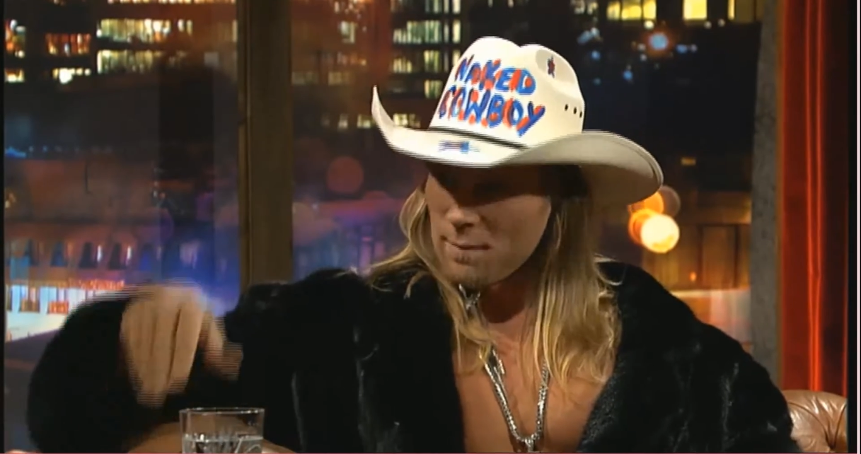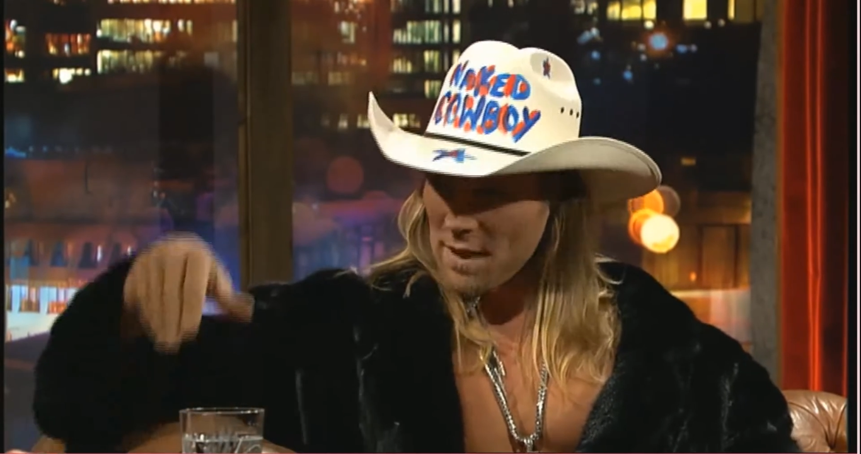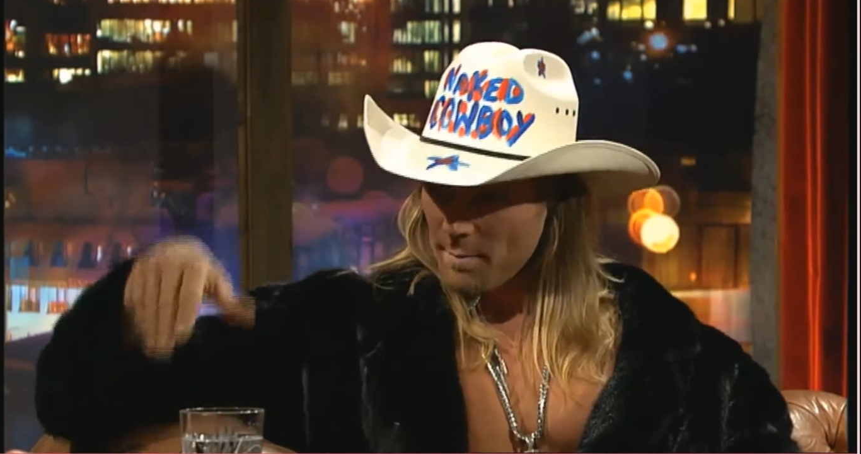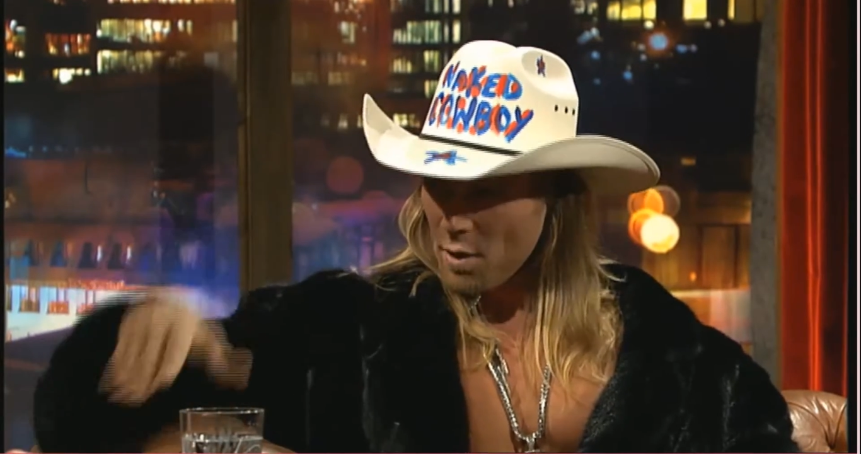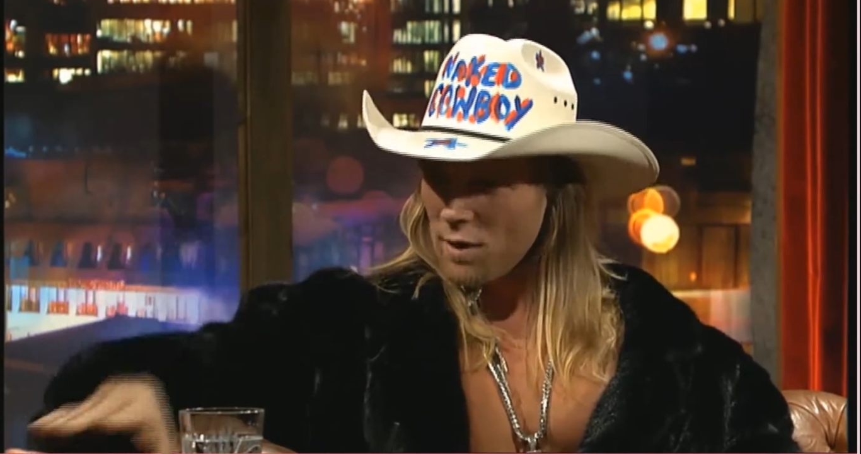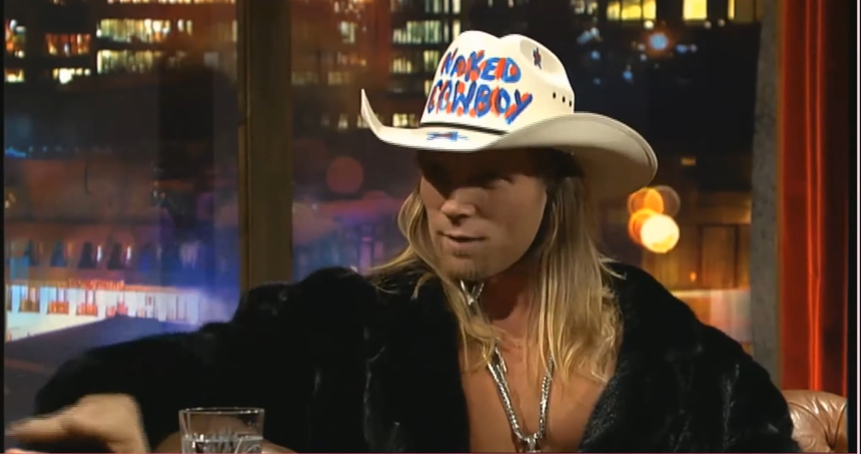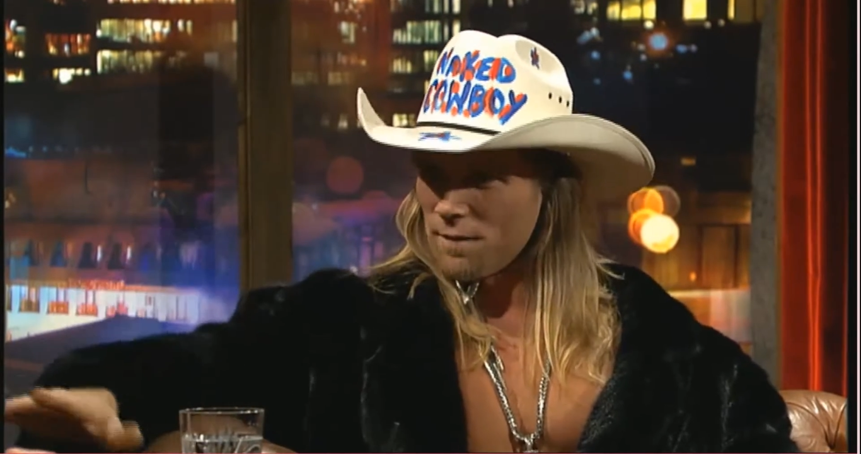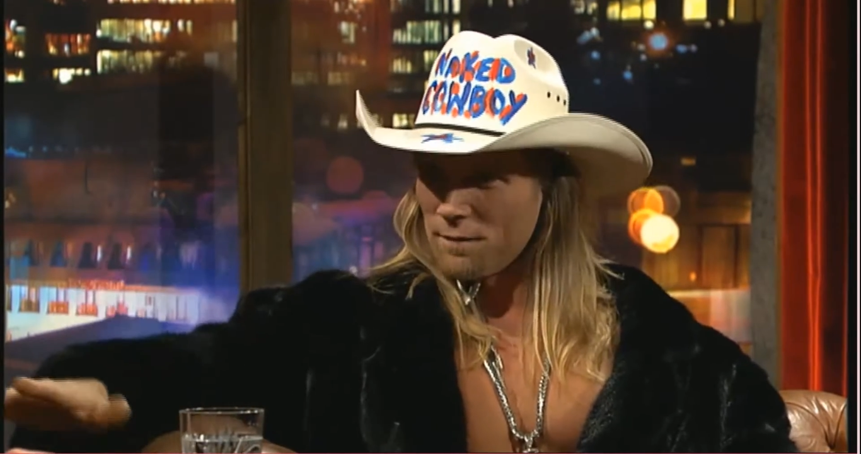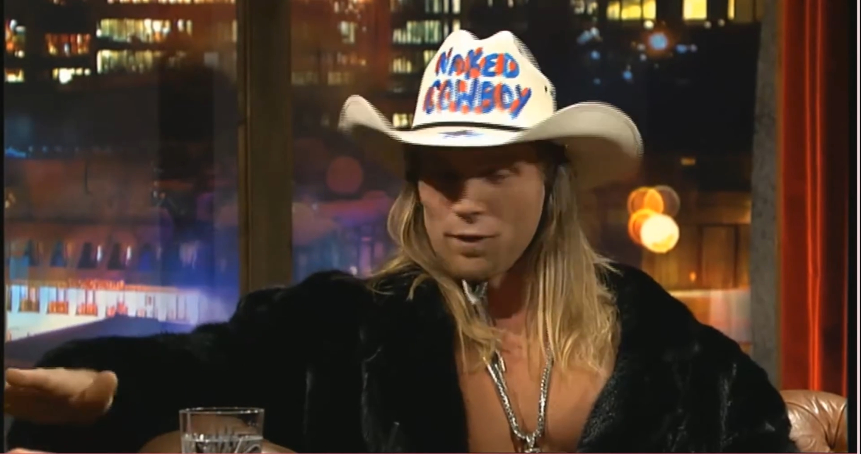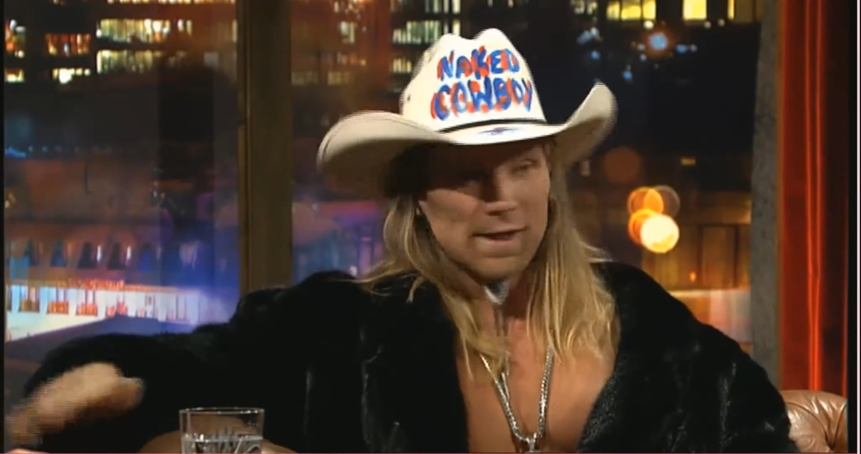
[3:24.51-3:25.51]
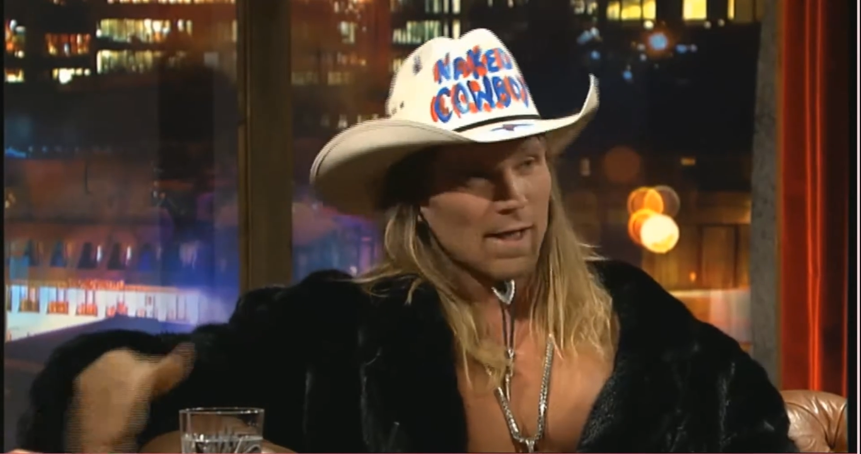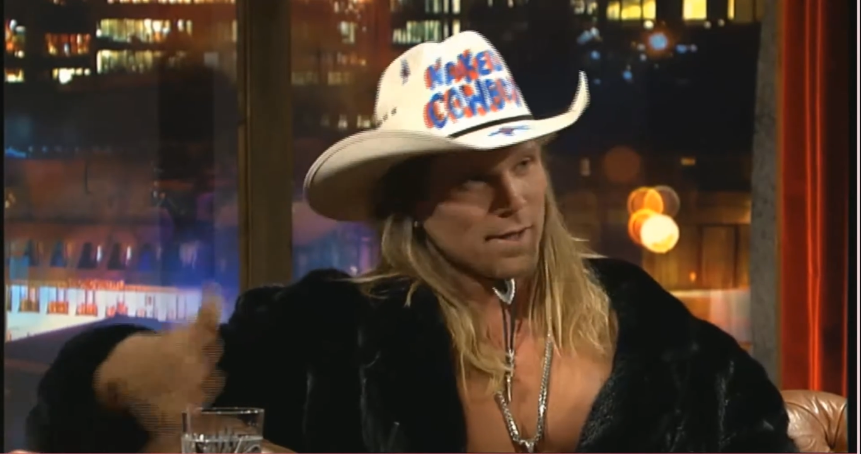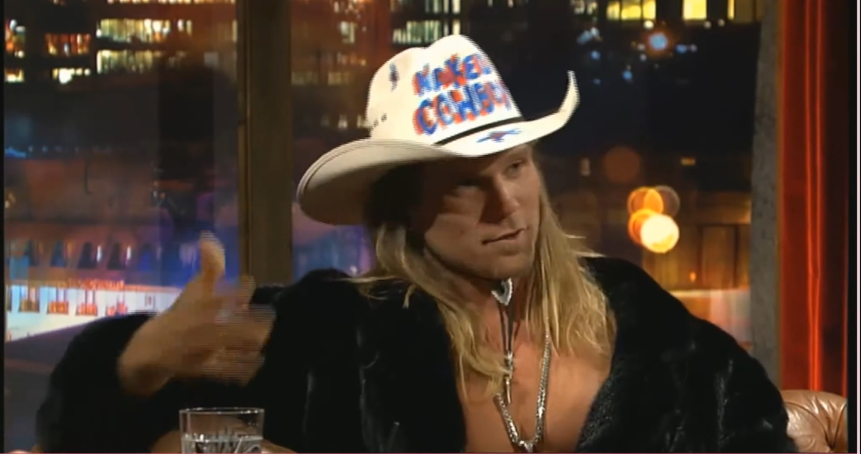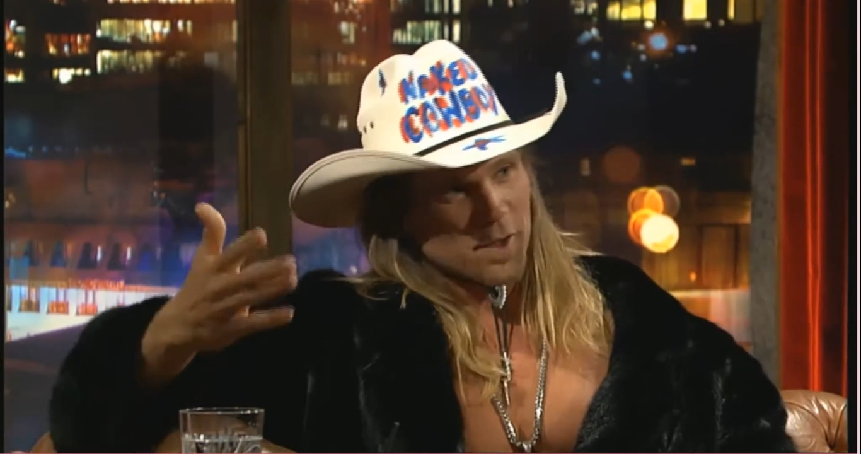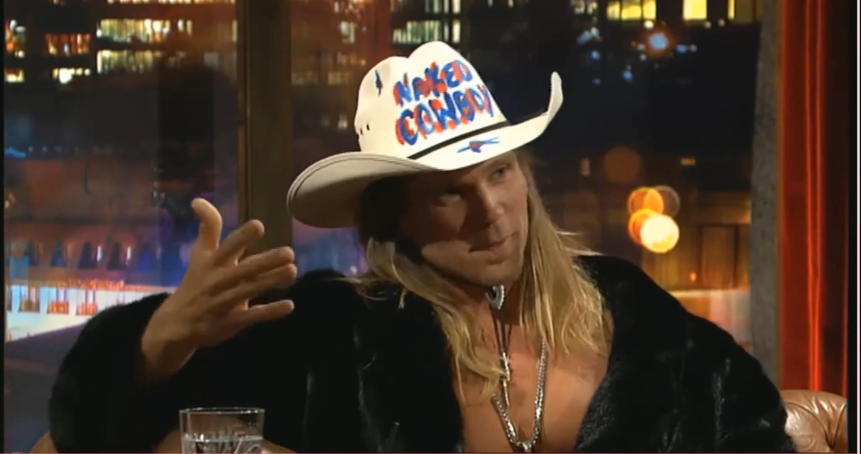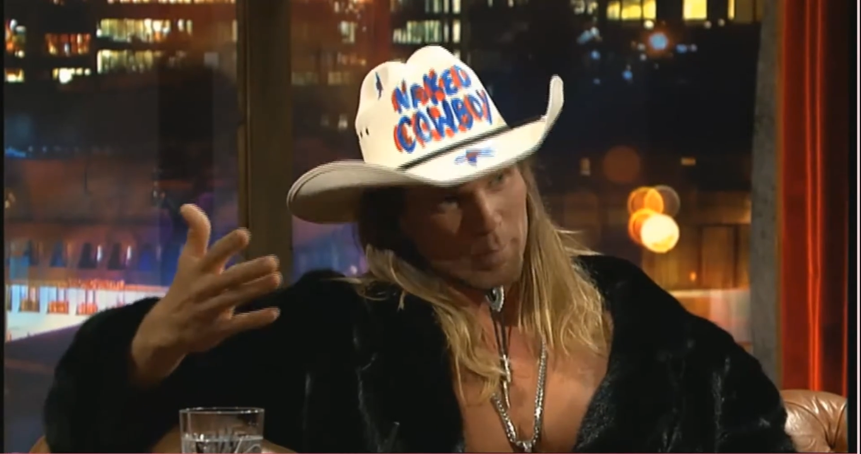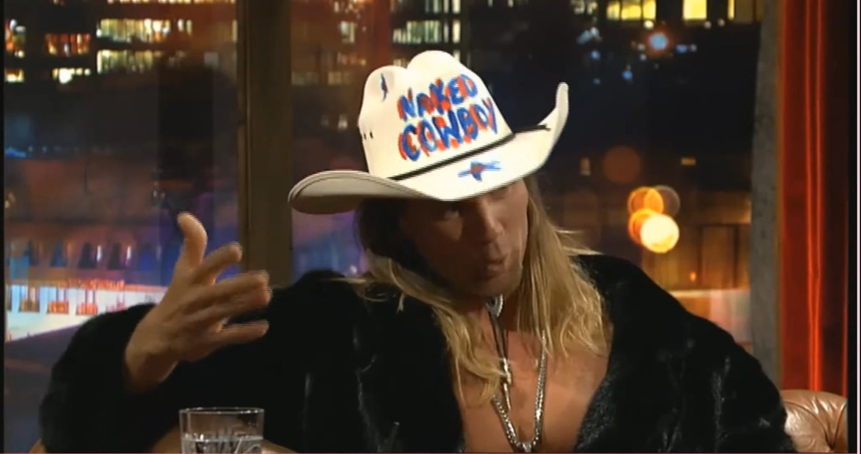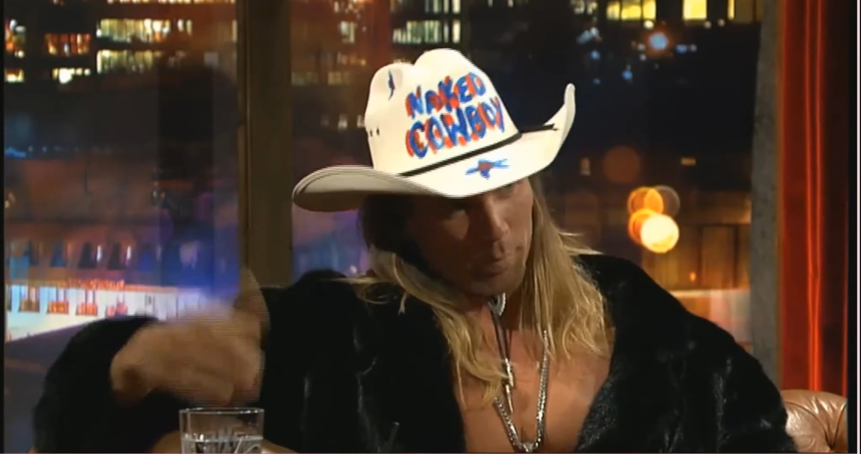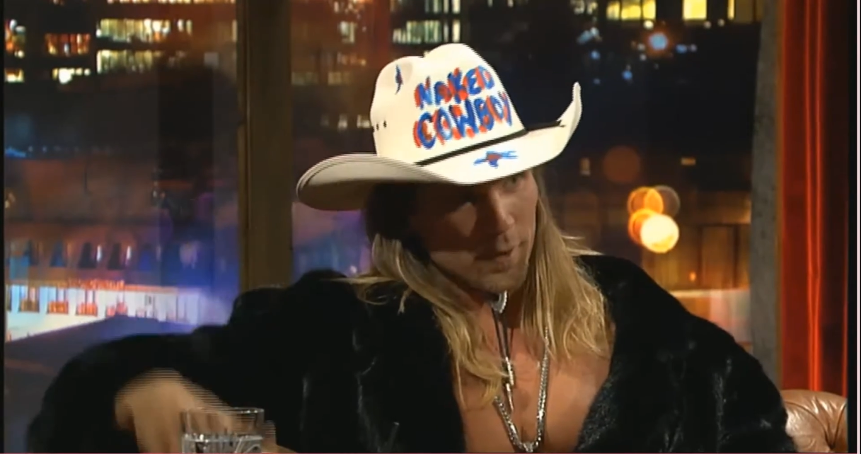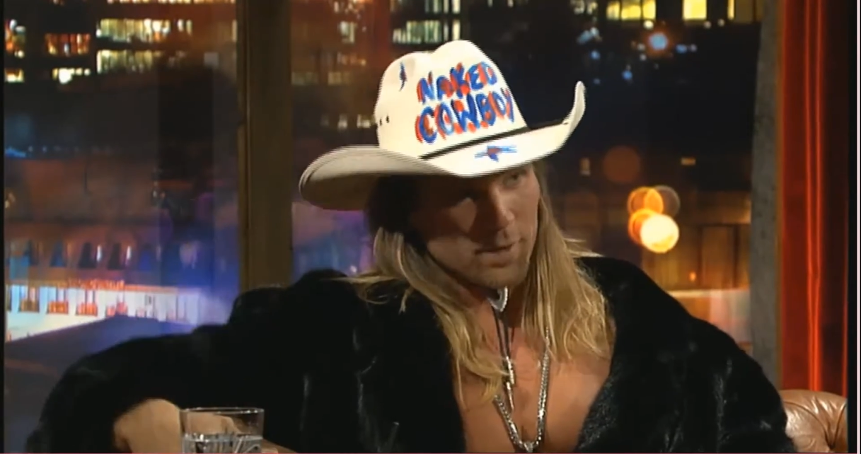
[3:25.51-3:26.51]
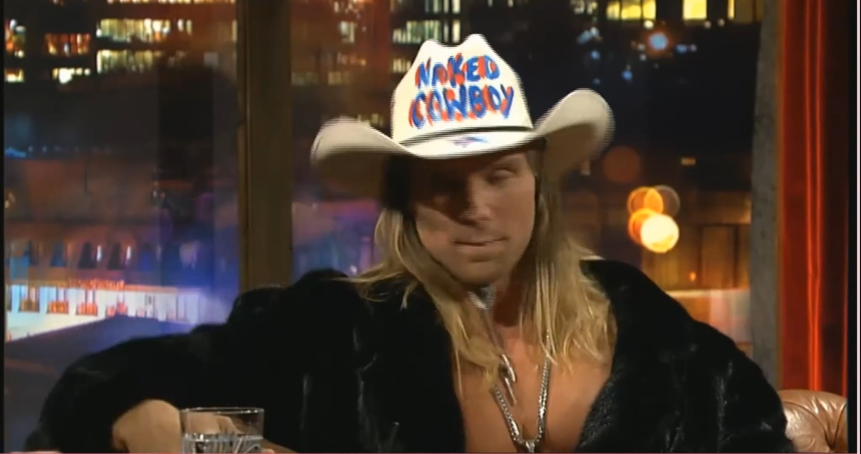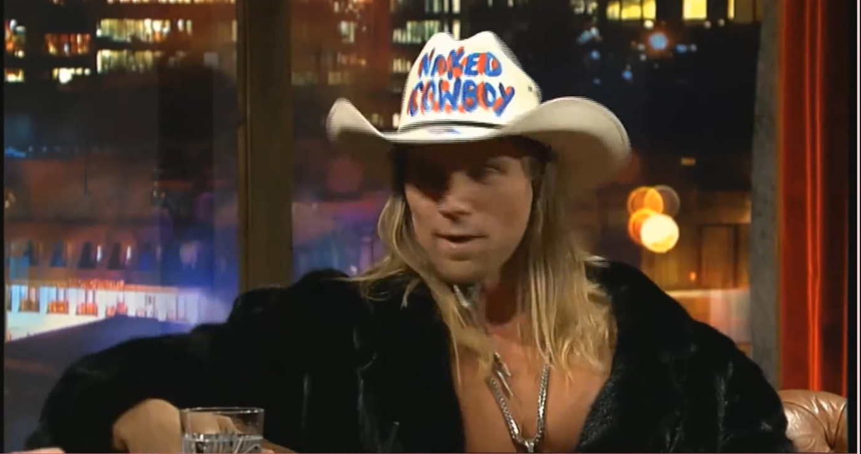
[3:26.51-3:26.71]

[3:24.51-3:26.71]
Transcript: I park for free next to Bloomberg,